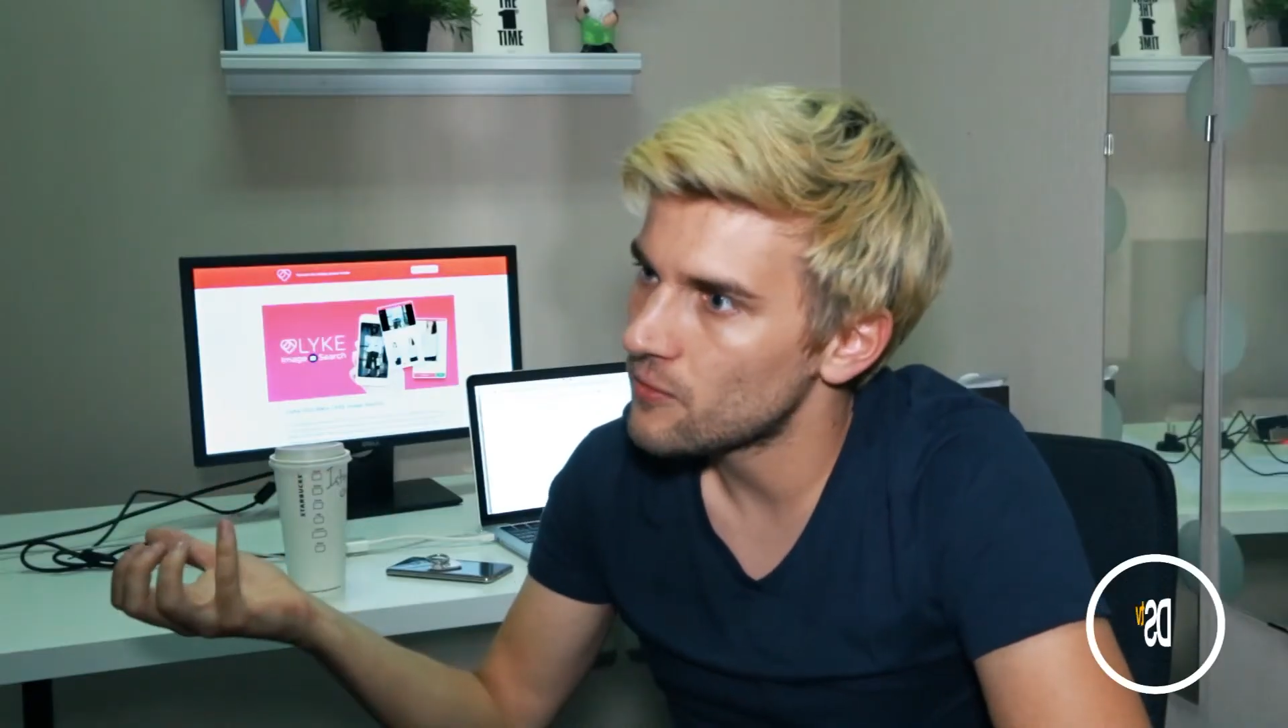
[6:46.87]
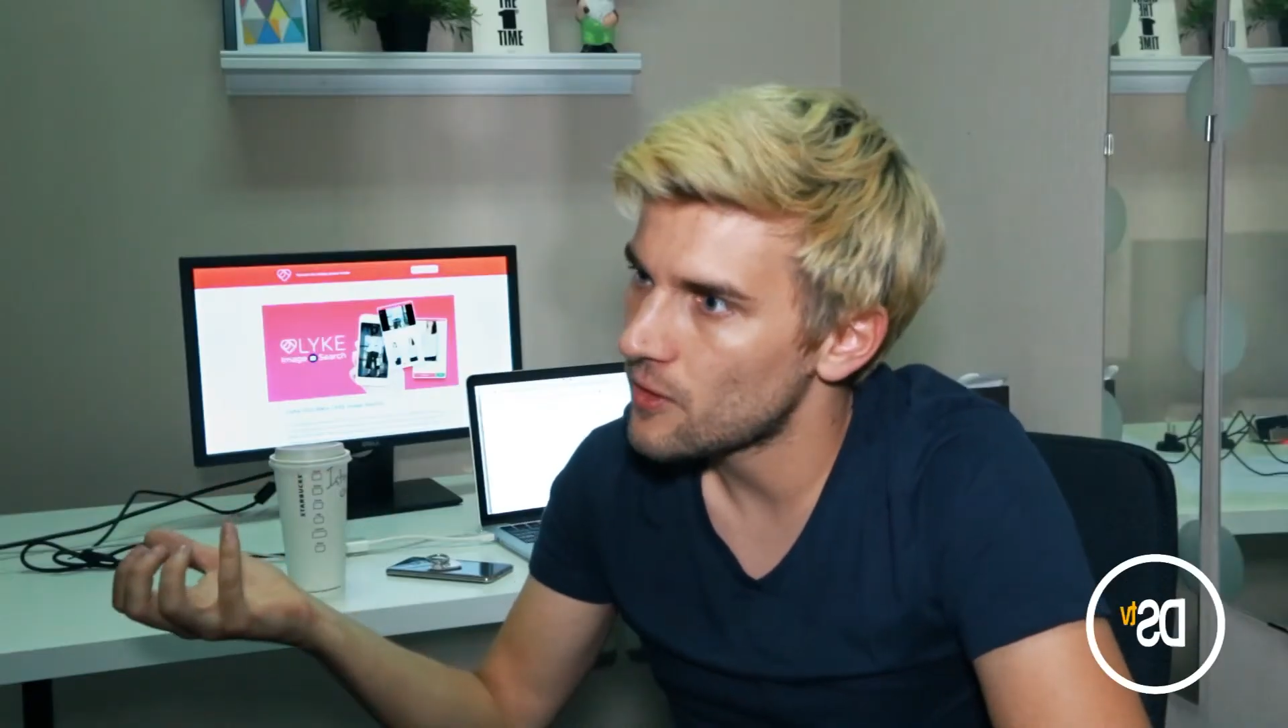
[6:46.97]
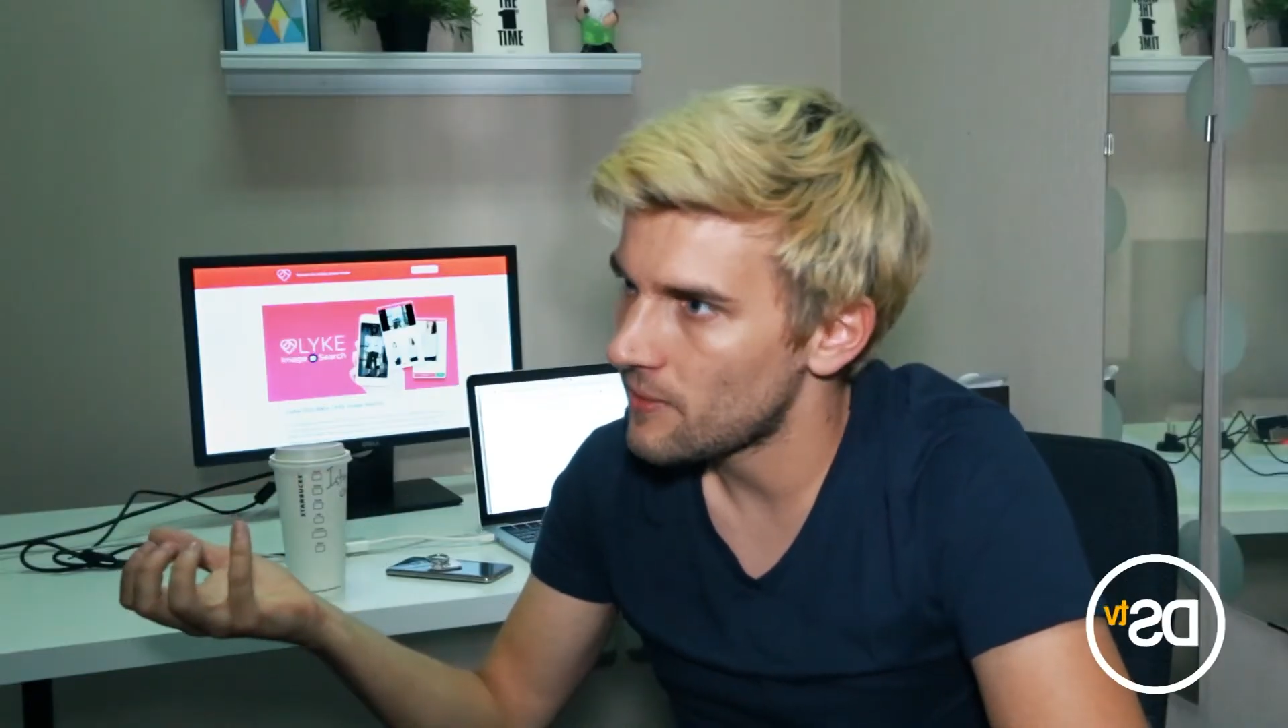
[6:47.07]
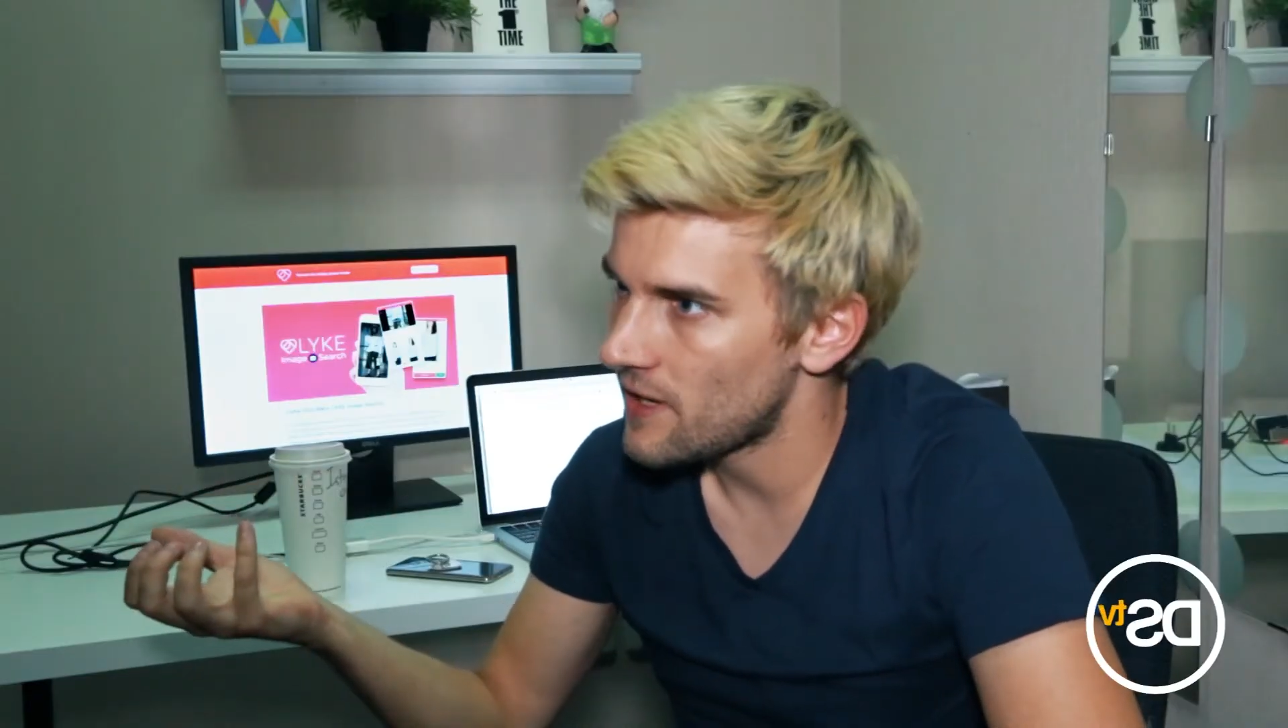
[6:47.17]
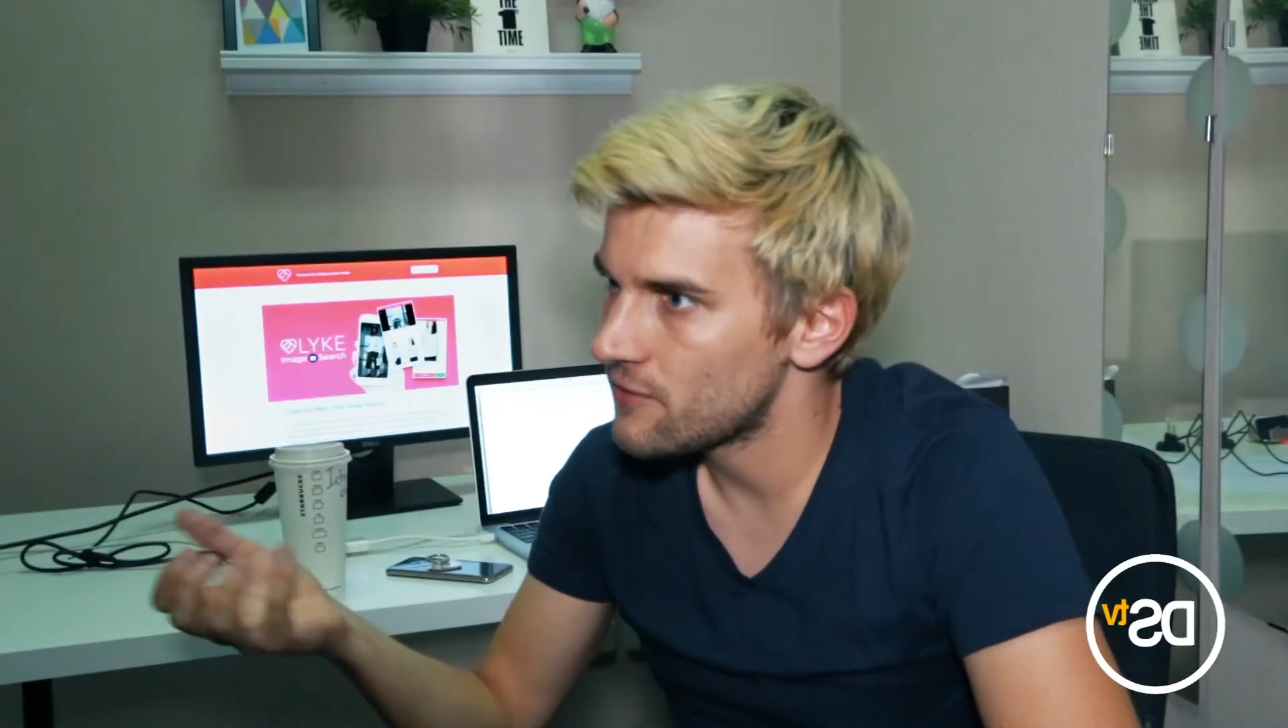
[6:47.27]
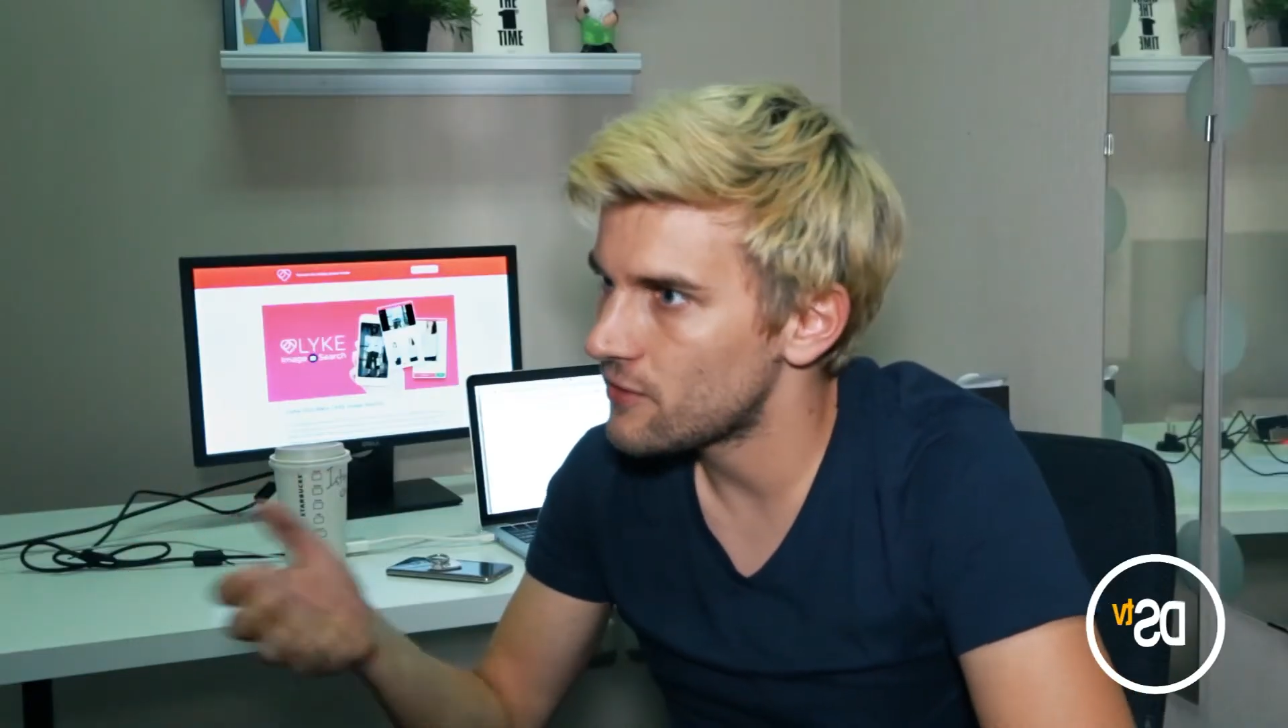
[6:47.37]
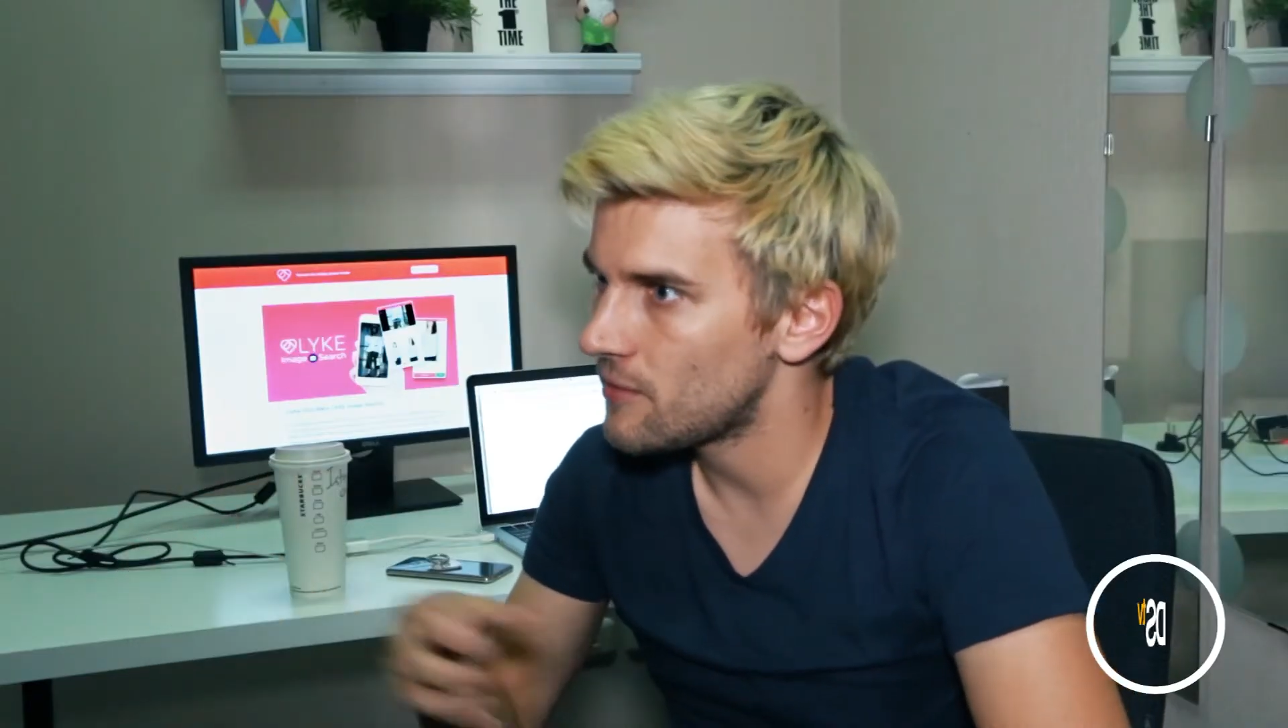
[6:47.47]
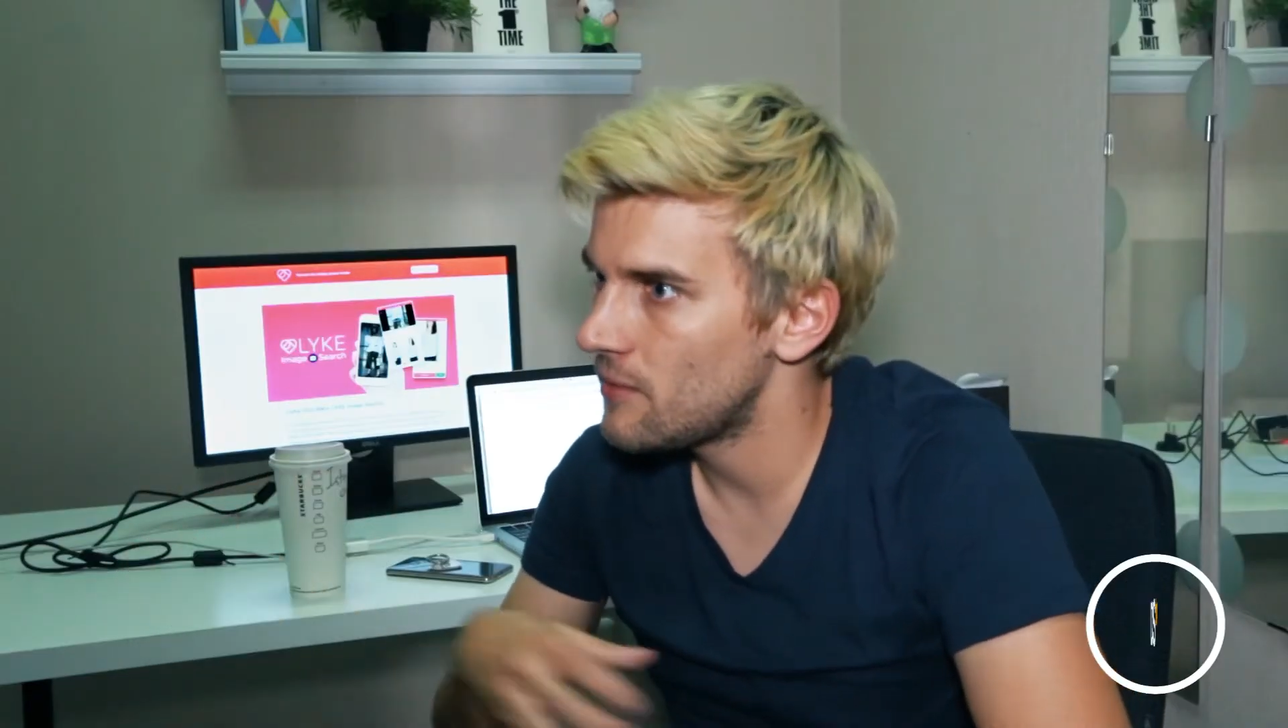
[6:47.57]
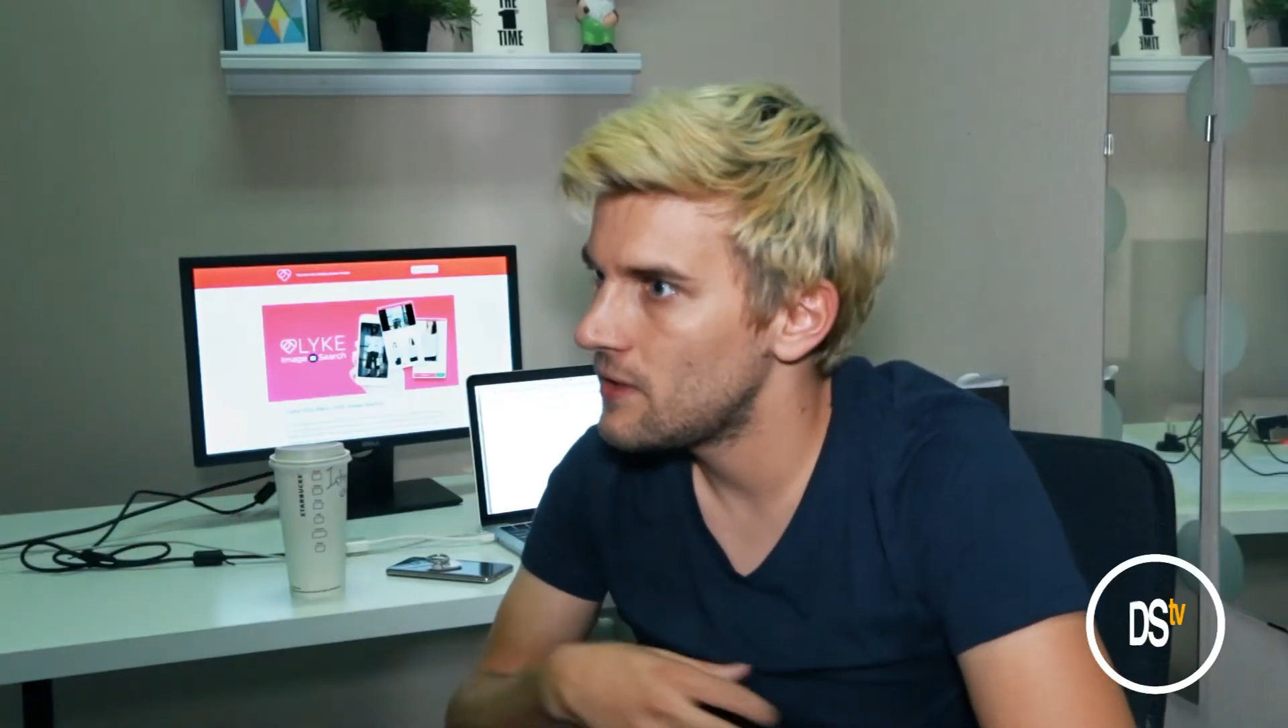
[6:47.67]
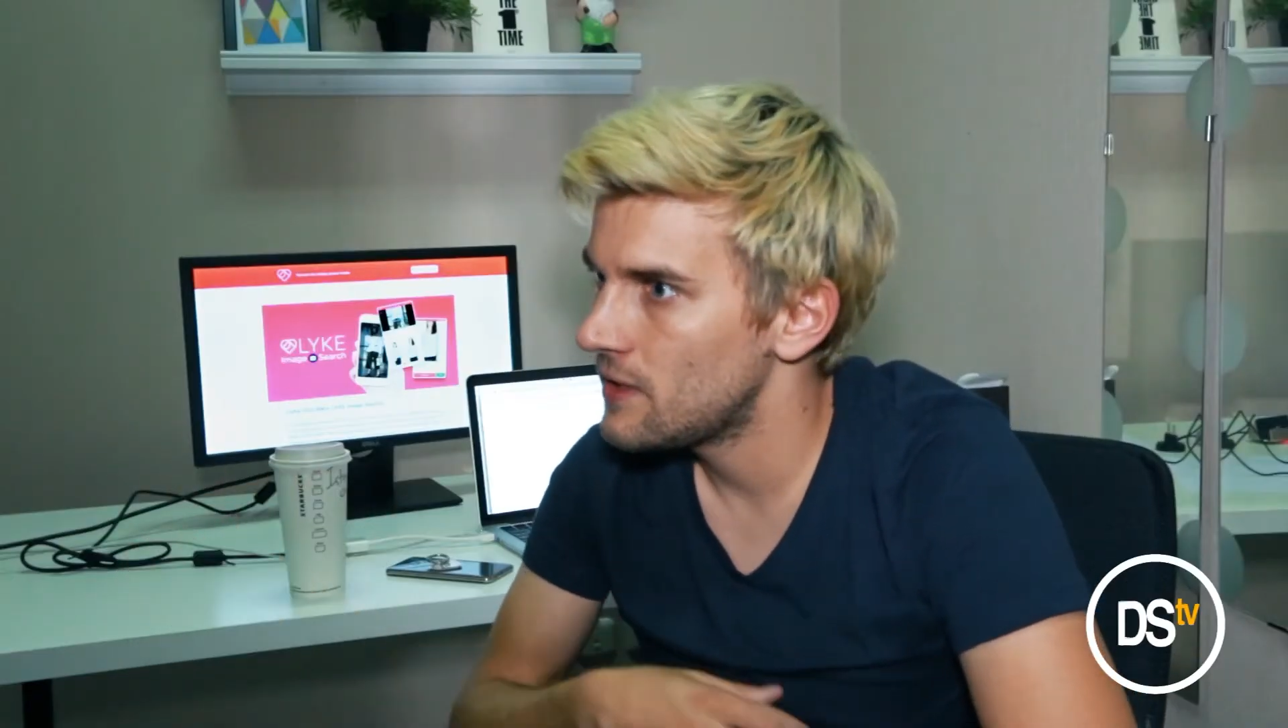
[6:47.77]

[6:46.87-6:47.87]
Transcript: one platform